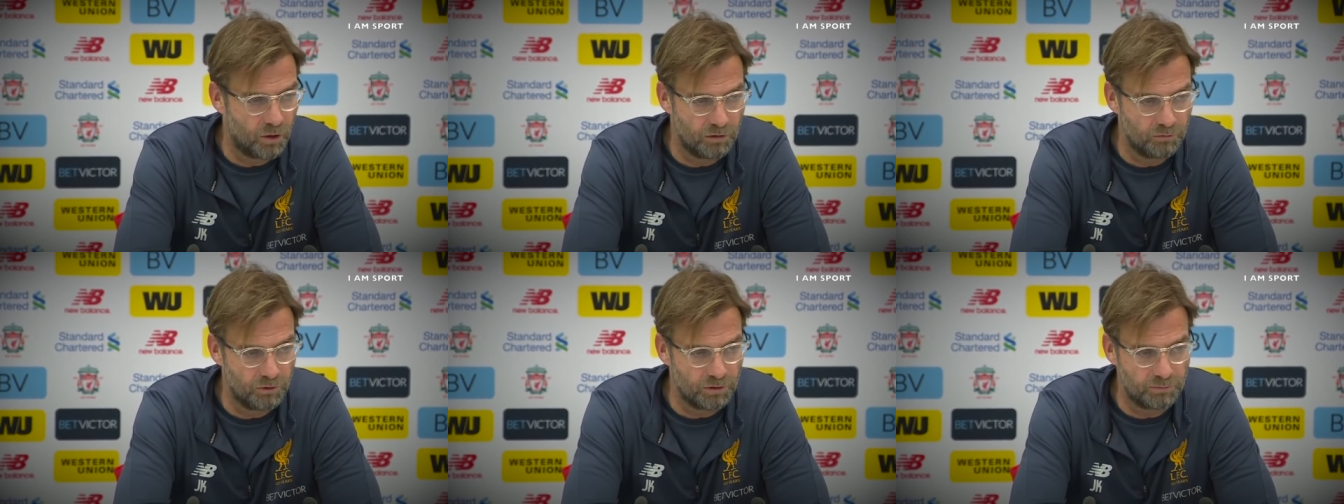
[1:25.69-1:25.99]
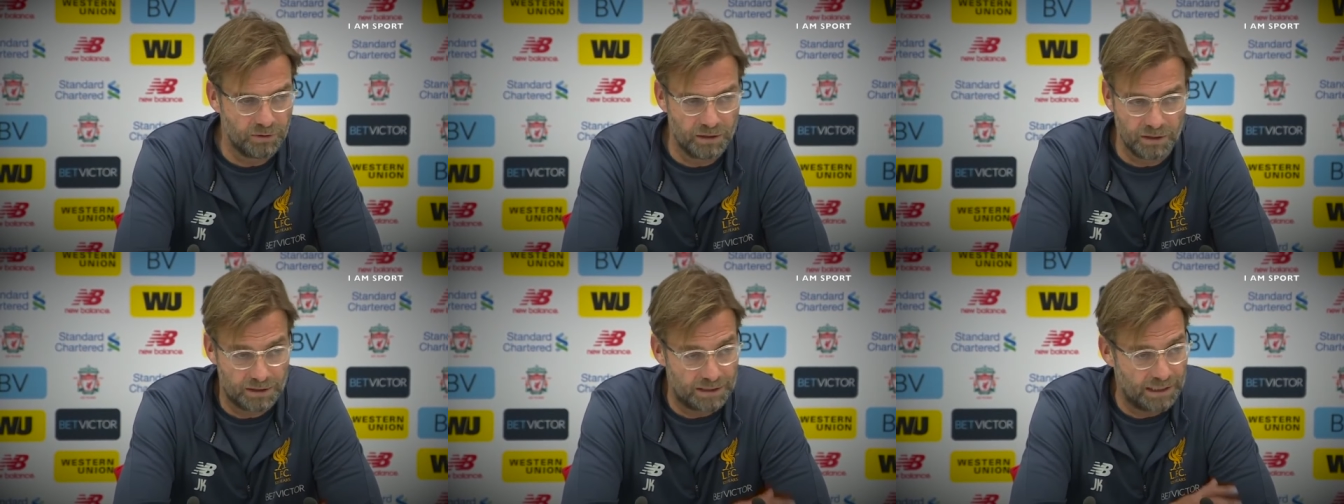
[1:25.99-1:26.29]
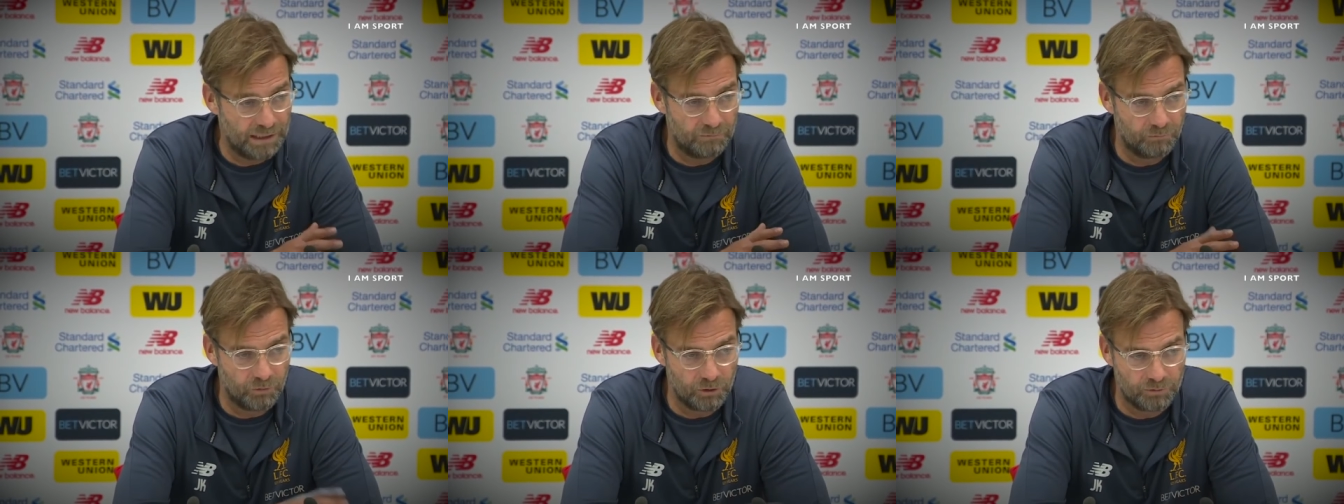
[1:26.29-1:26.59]
all what we
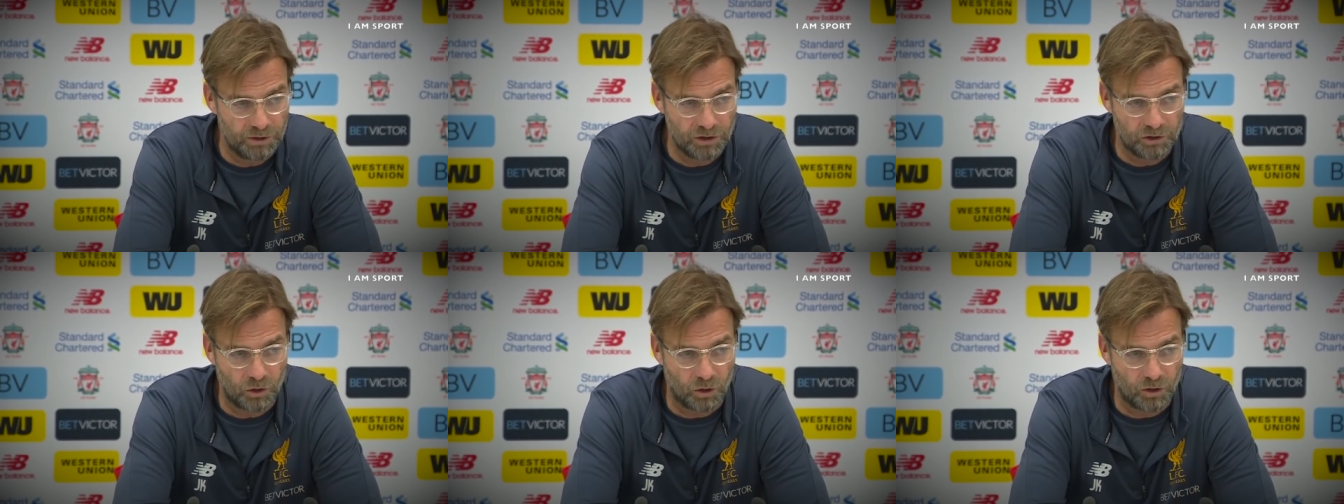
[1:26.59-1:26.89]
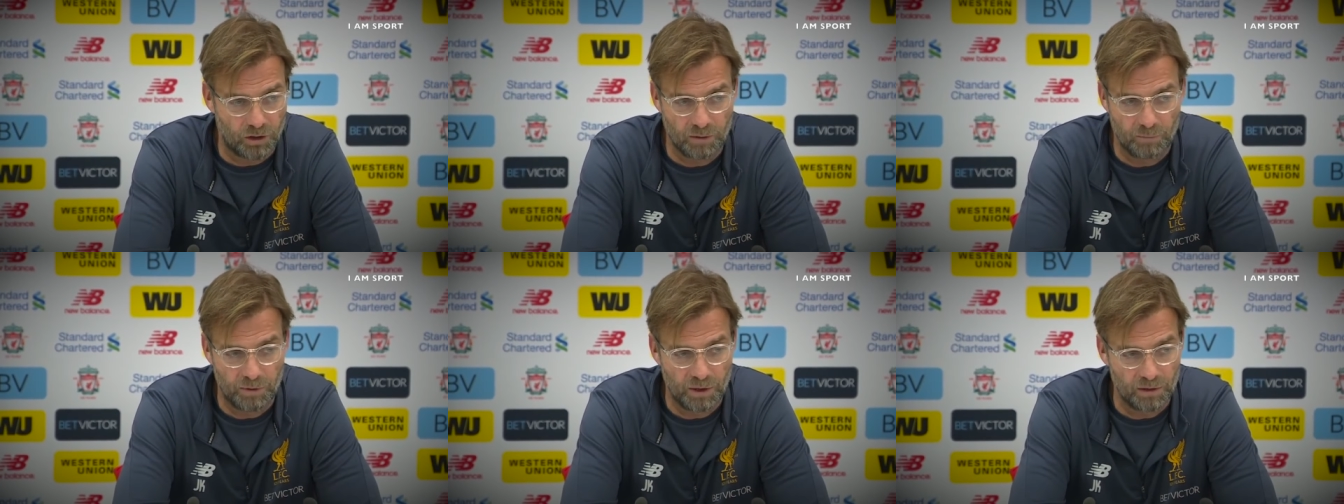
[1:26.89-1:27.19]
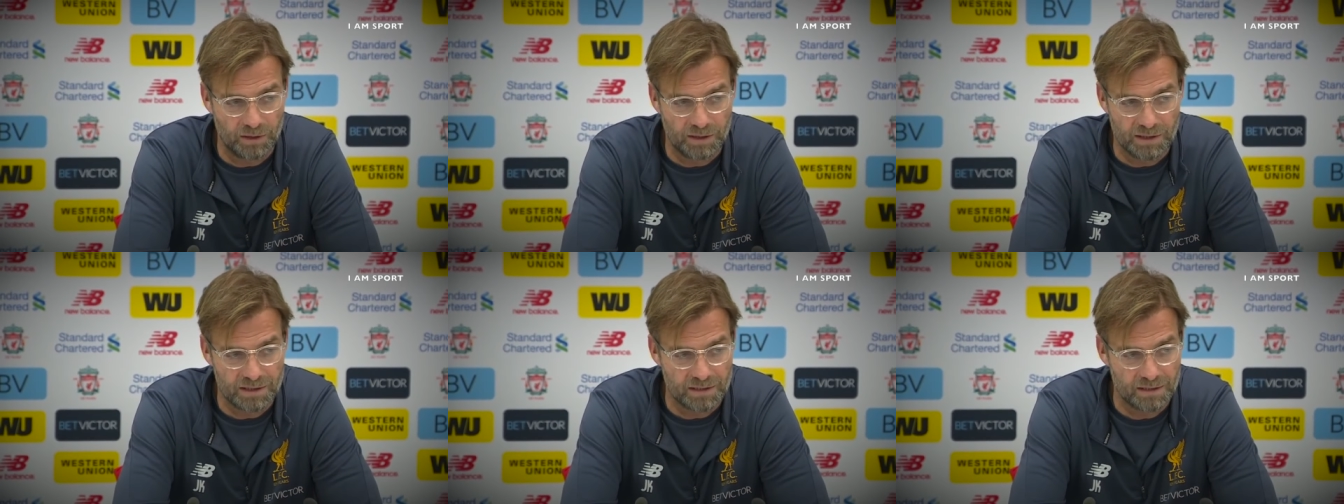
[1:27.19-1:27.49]
again what we are talking
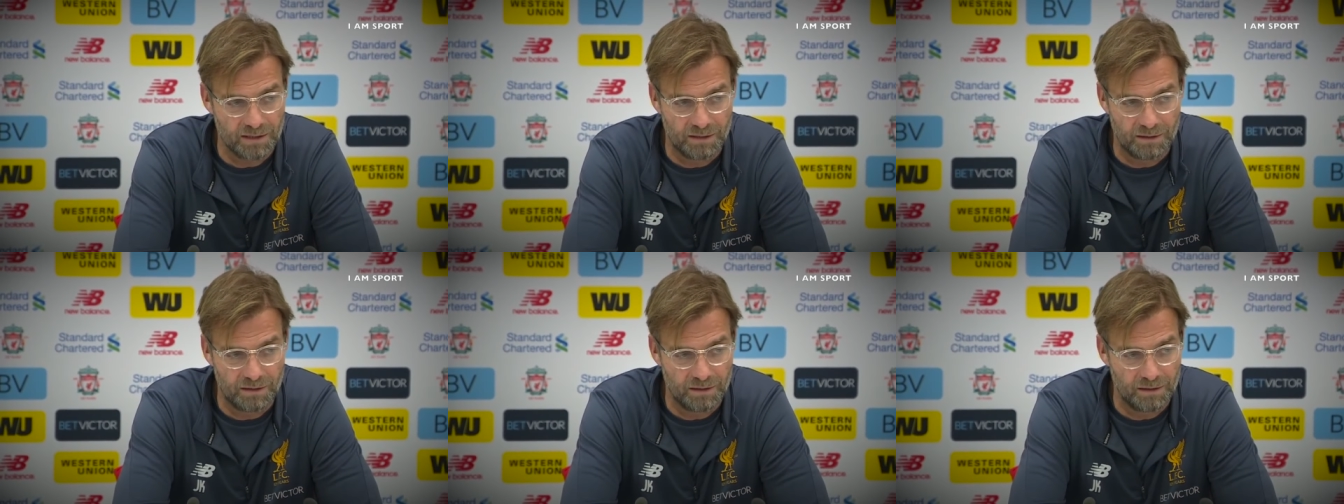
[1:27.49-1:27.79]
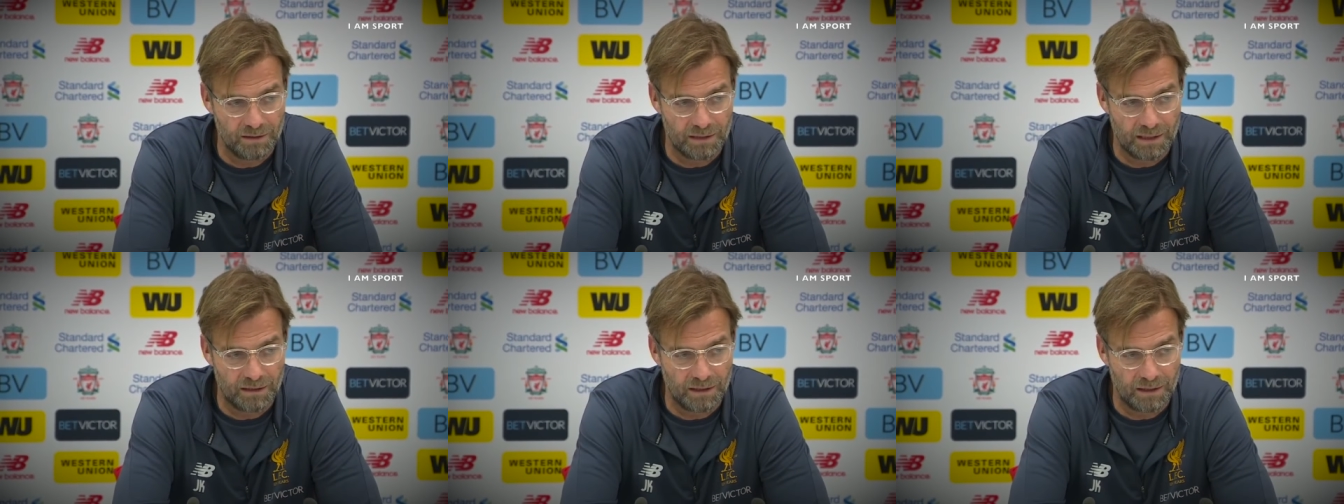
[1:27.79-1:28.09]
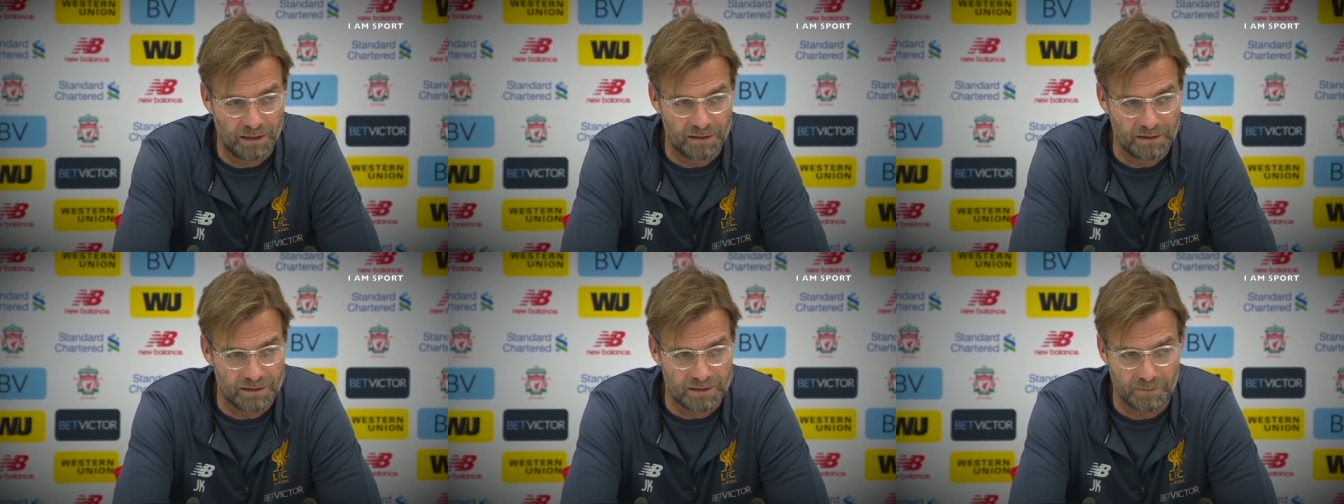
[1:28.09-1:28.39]
about is the
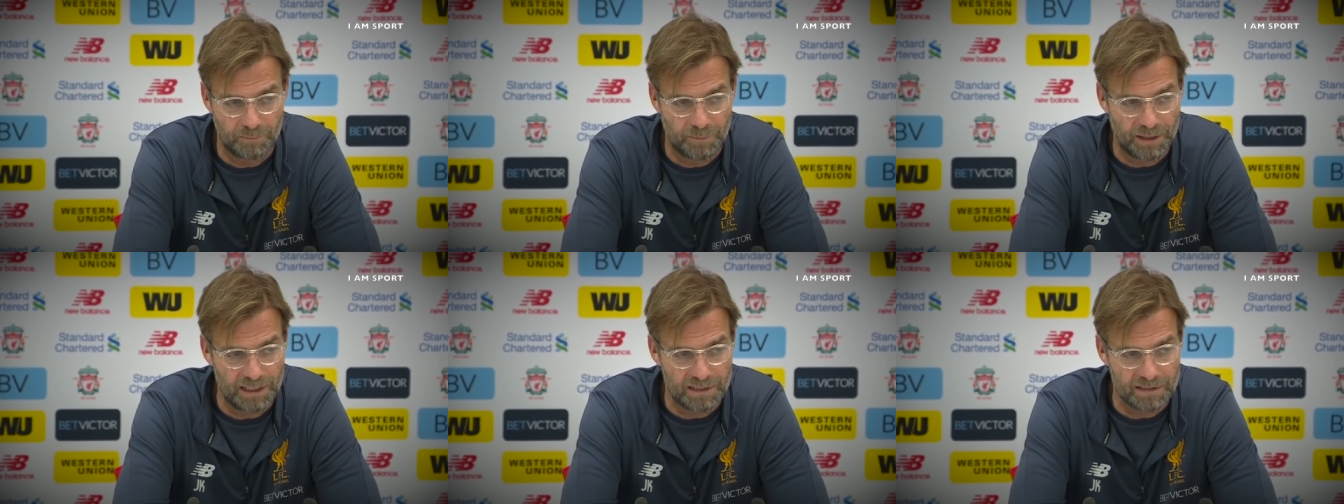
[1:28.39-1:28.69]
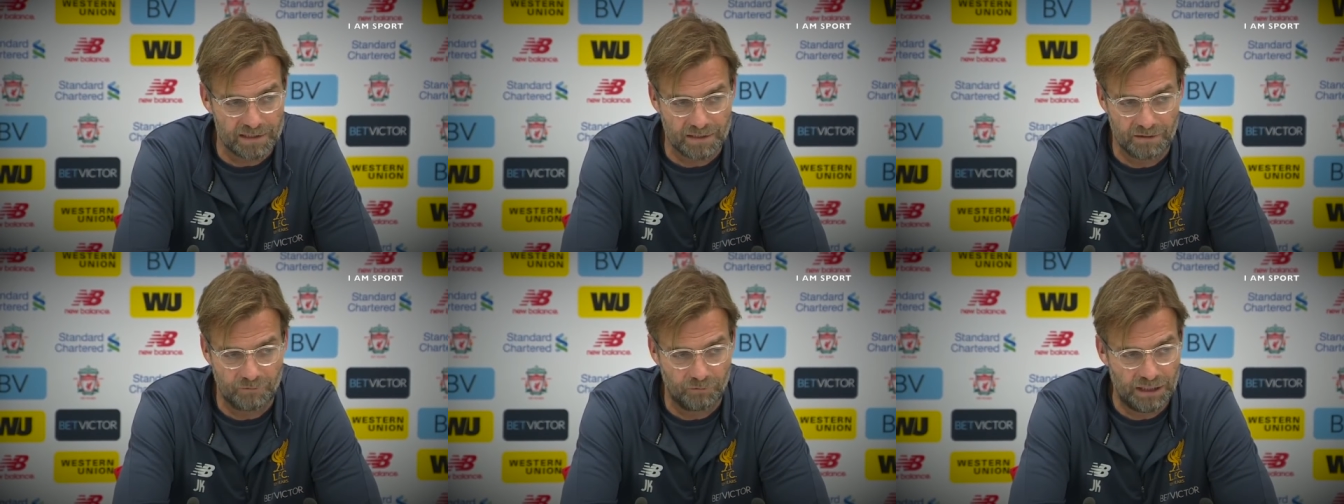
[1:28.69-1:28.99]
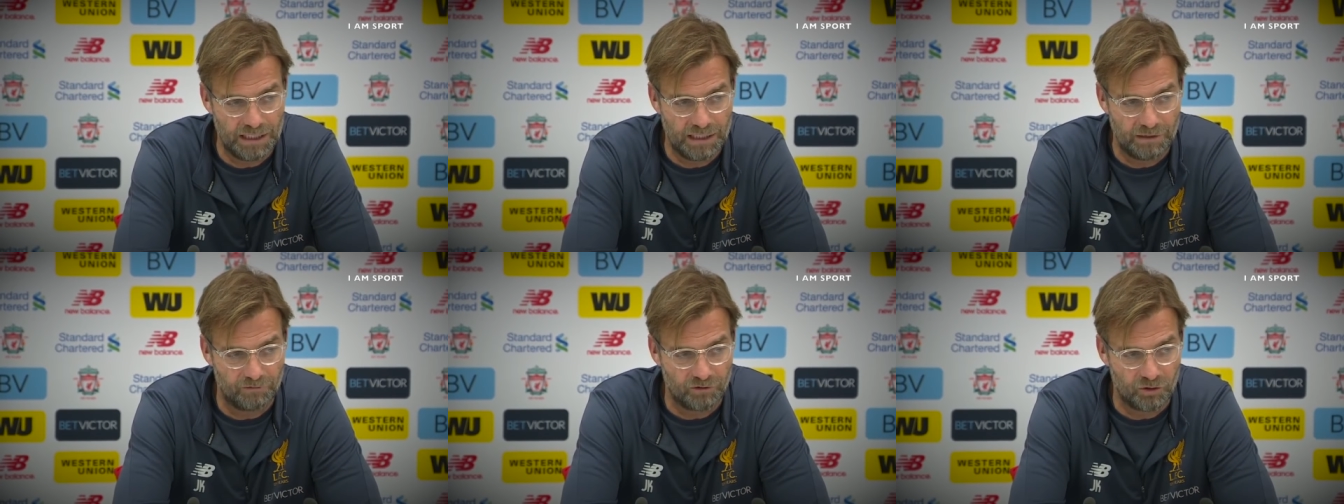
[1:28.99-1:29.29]
uh, is the past,
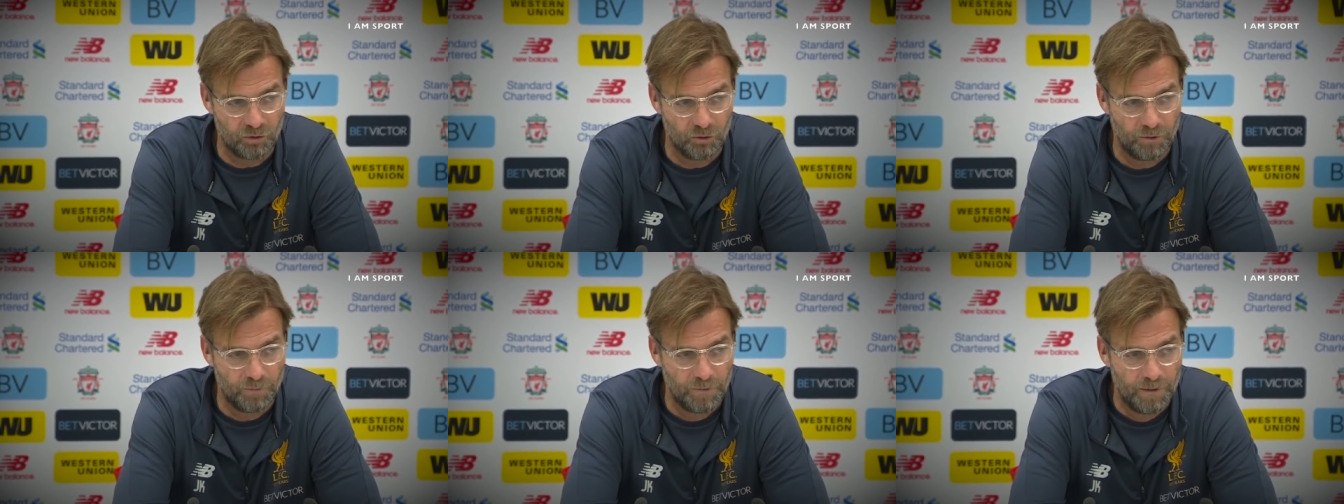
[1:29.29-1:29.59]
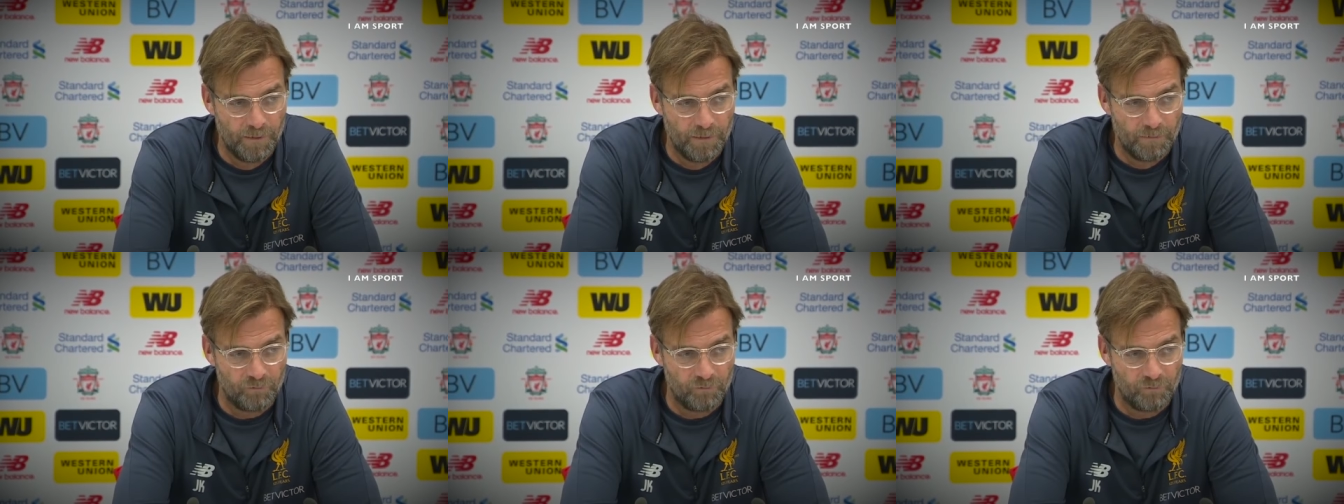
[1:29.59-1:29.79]
and we have to